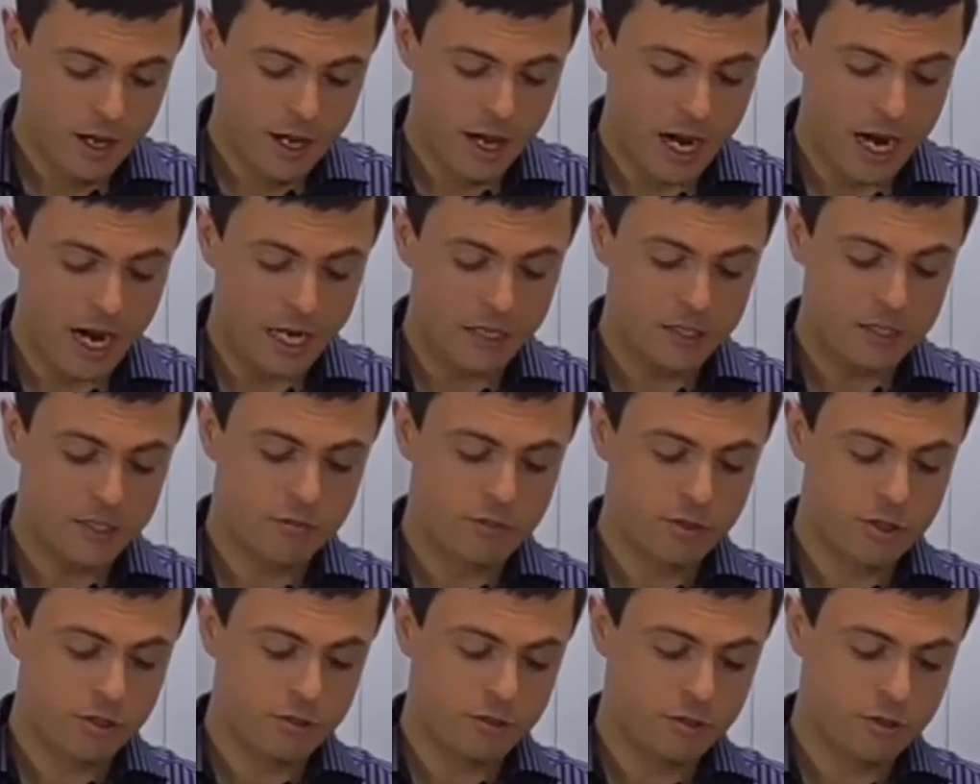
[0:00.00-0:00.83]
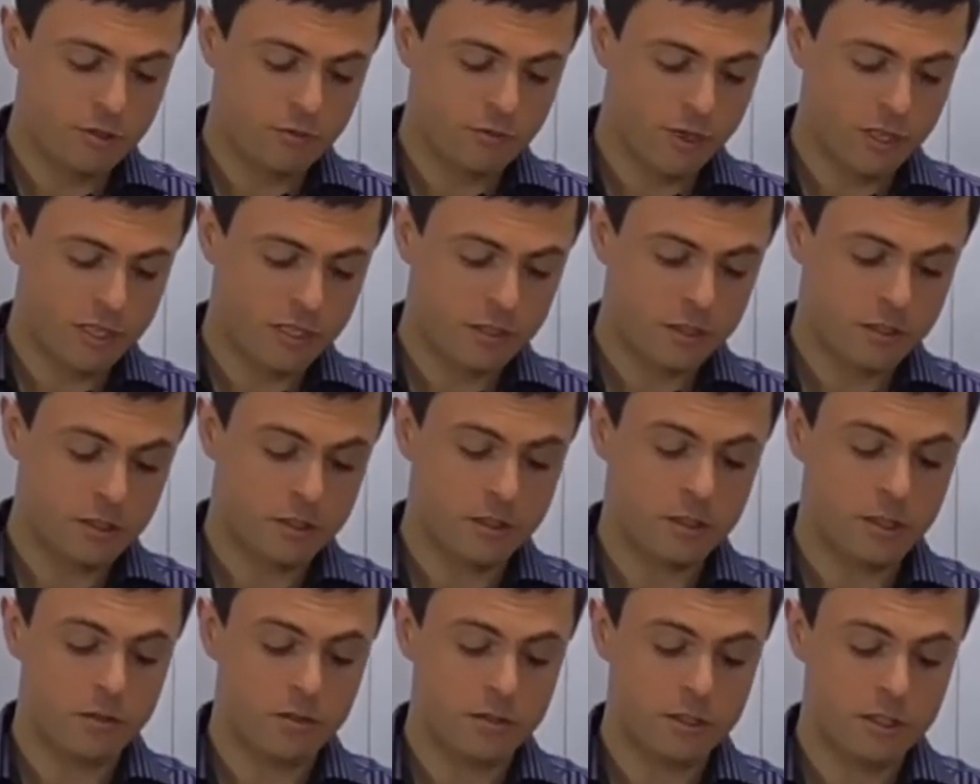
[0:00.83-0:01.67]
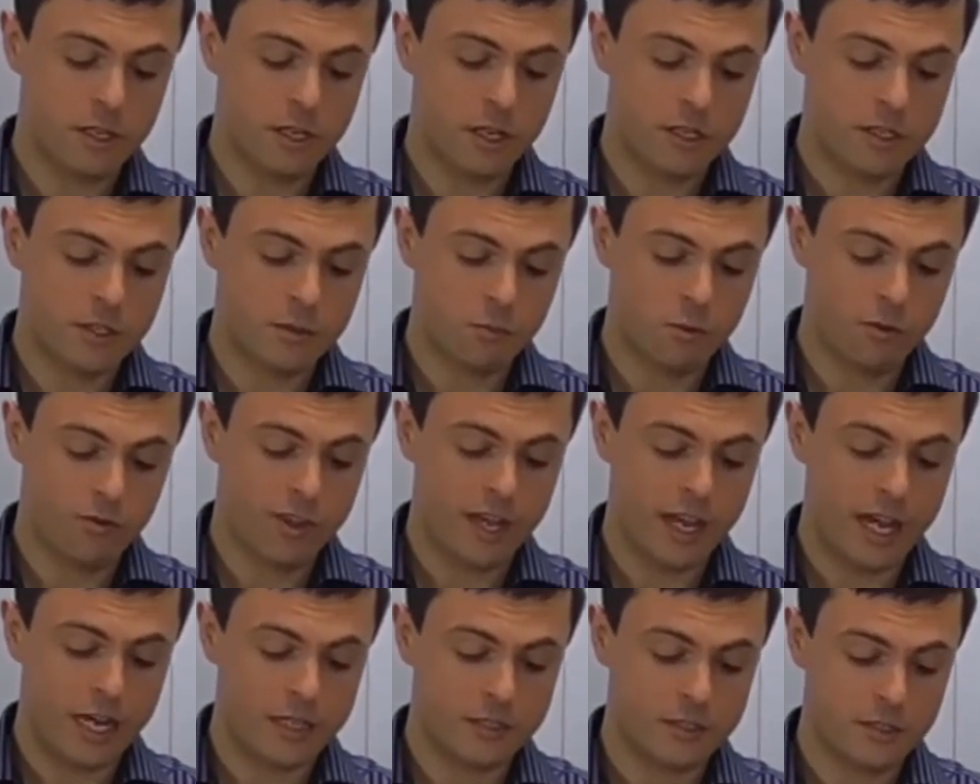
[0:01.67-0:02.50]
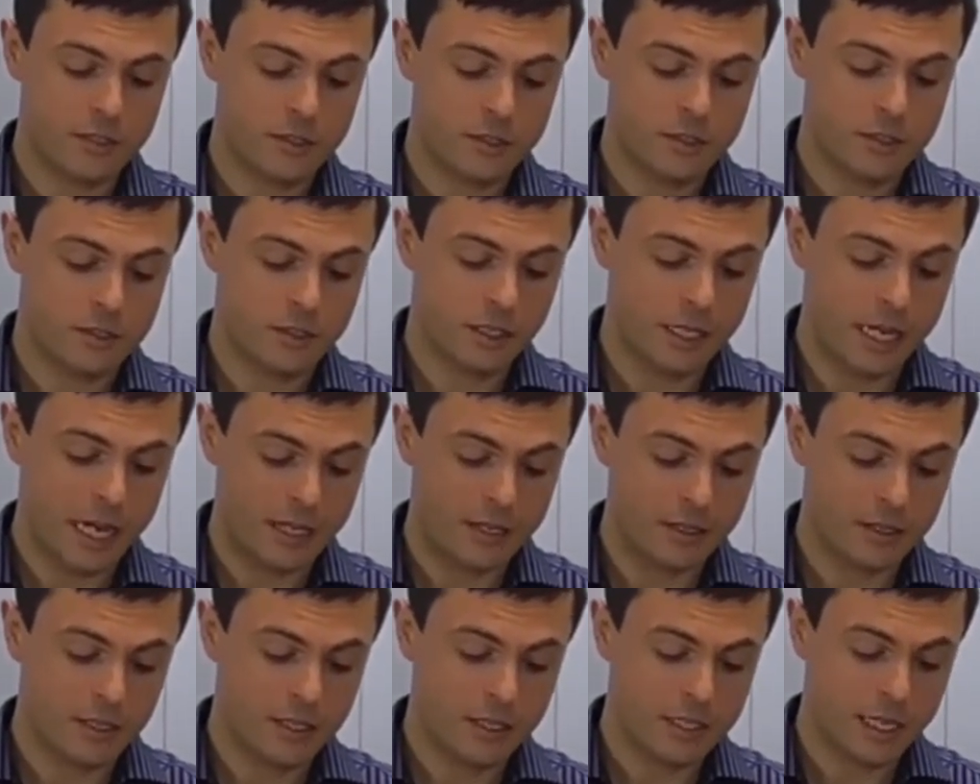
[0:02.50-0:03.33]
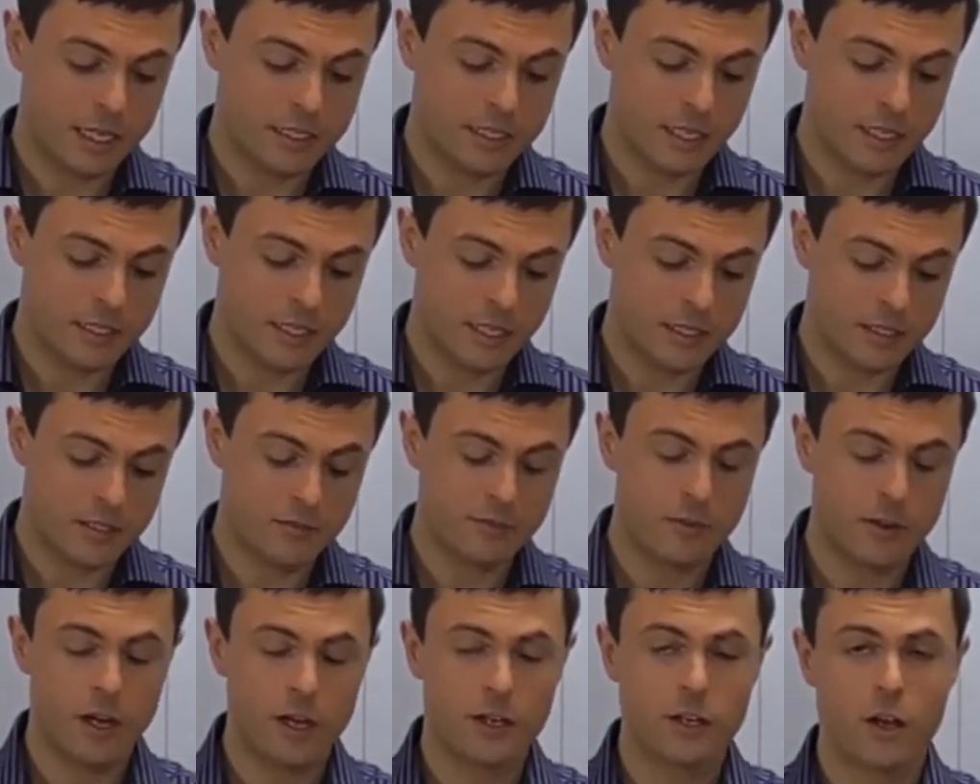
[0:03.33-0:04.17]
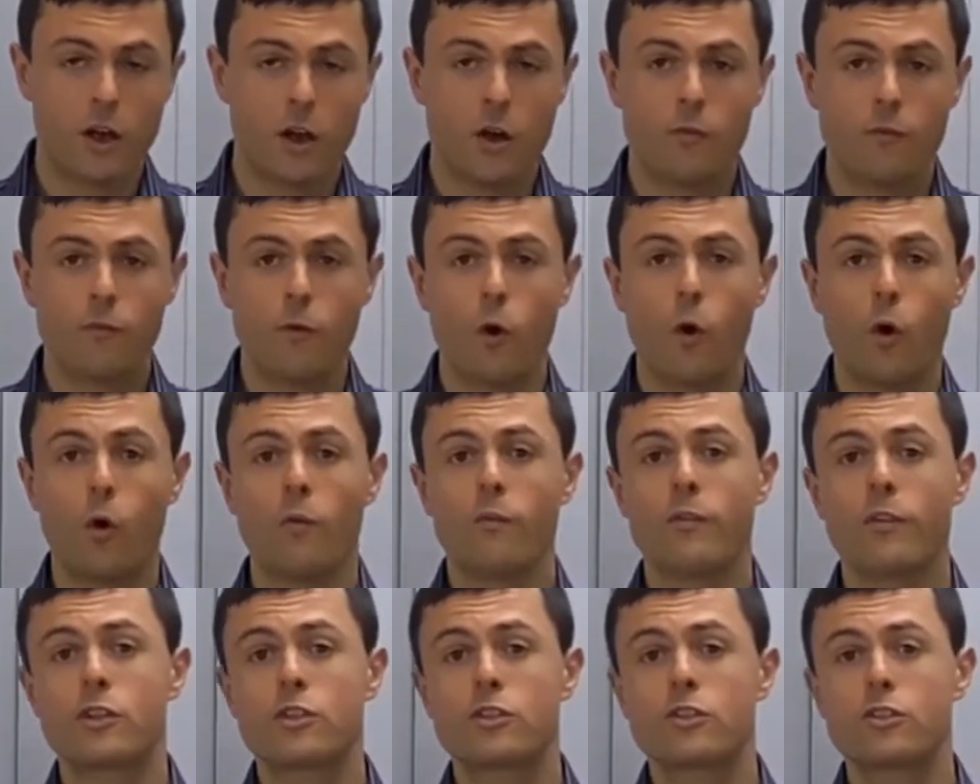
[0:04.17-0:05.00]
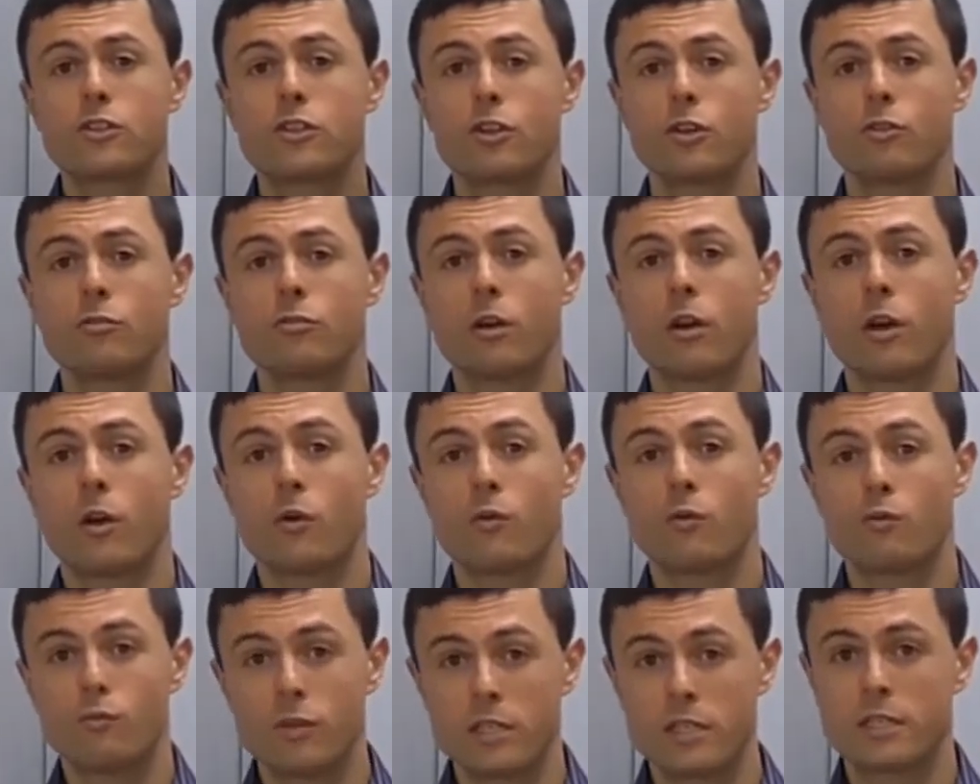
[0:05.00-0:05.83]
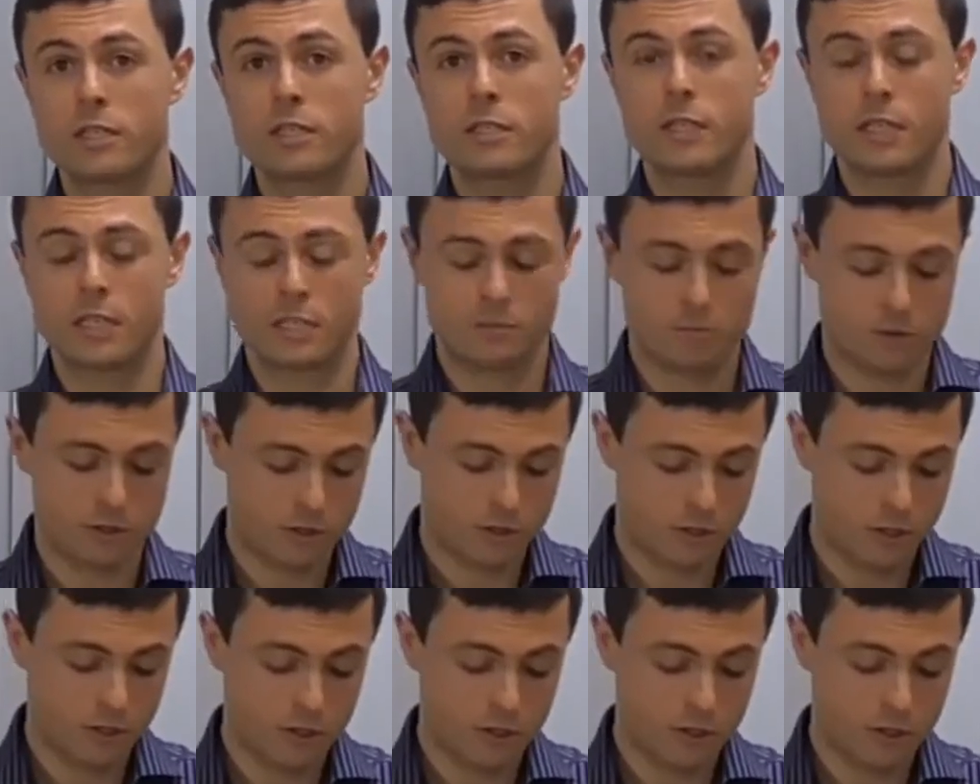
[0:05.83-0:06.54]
and to reduce the risks associated with the hazards the candidate has identified for the two risk assessments.